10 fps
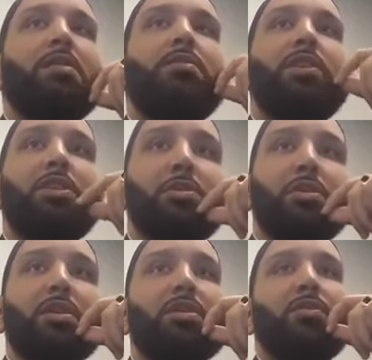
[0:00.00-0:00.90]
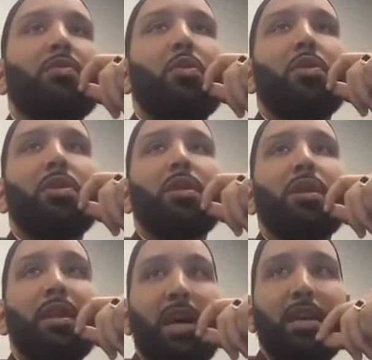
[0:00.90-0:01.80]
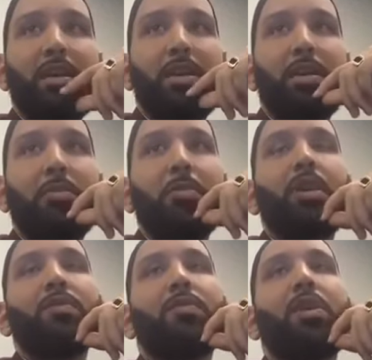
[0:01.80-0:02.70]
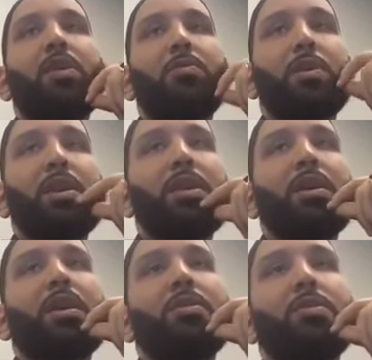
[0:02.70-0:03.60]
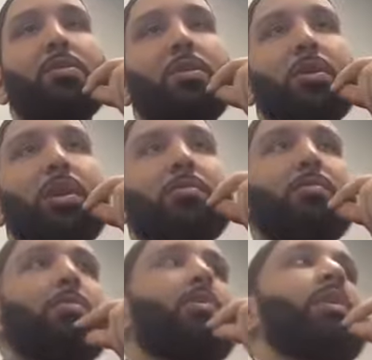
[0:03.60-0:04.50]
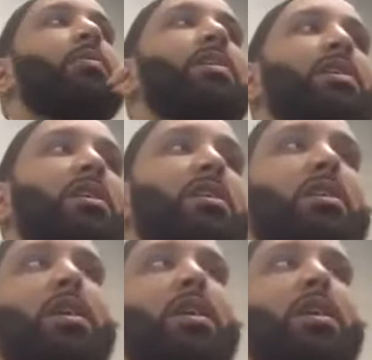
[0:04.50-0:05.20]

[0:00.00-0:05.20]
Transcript: vigils for the dead. Would it fall within, under, or um, prohibited